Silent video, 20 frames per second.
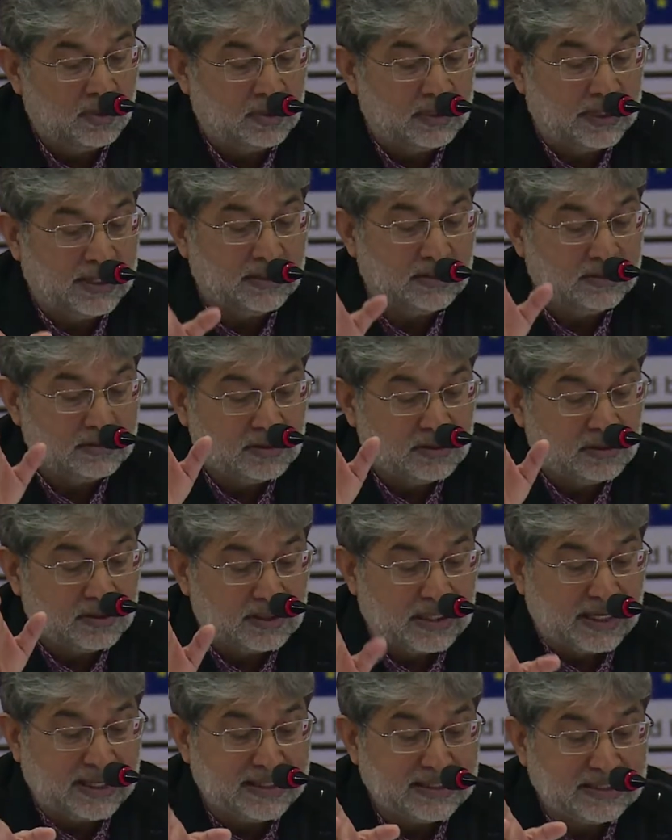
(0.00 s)
right?
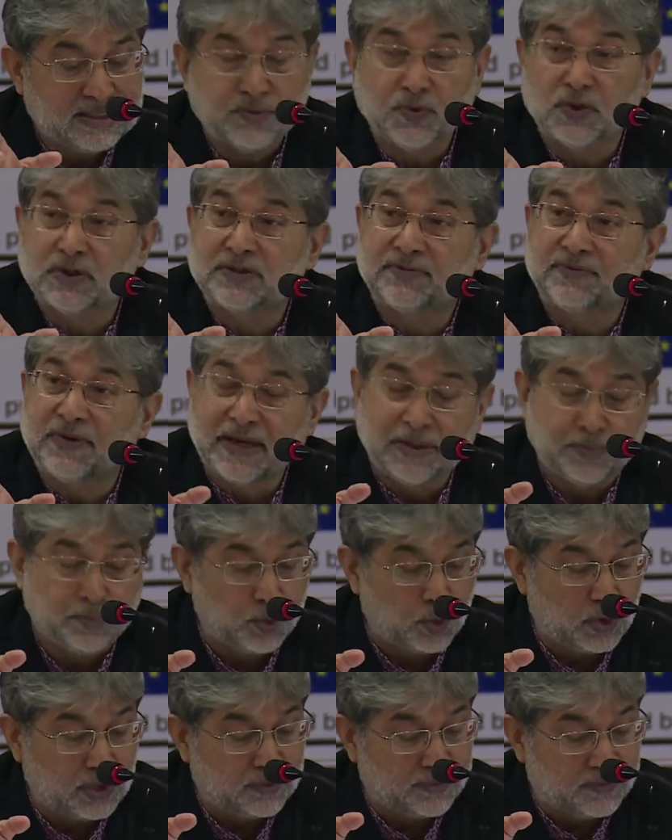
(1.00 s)
Rice was
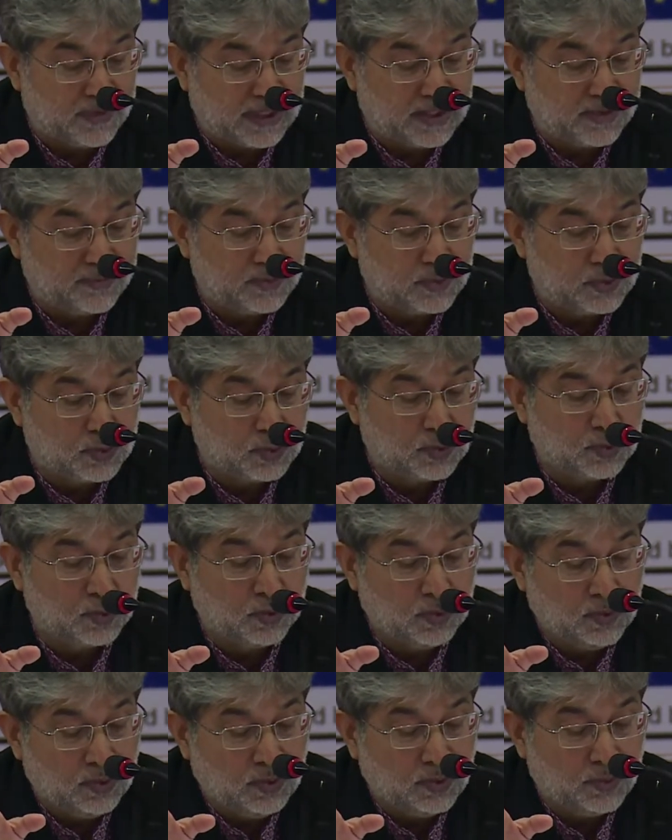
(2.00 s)

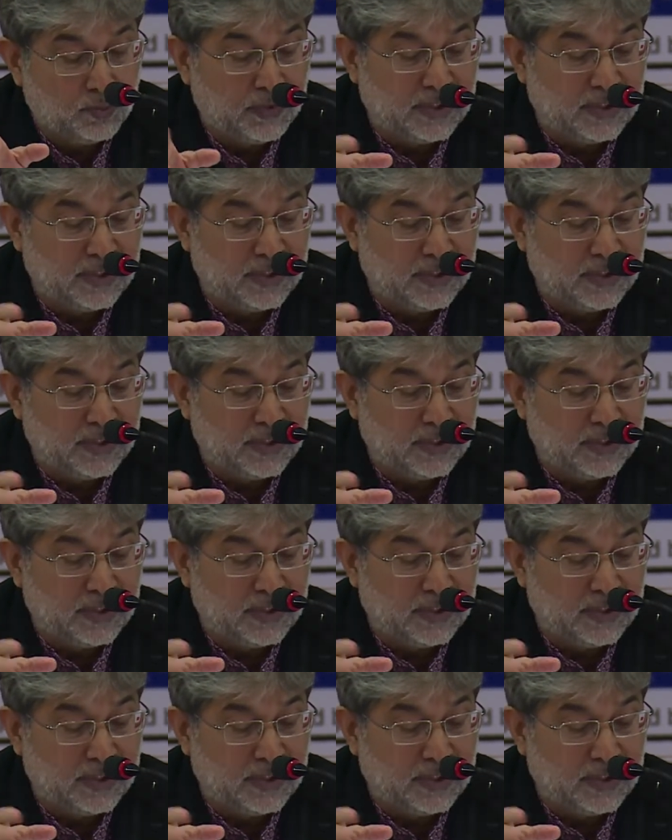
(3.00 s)
5.52,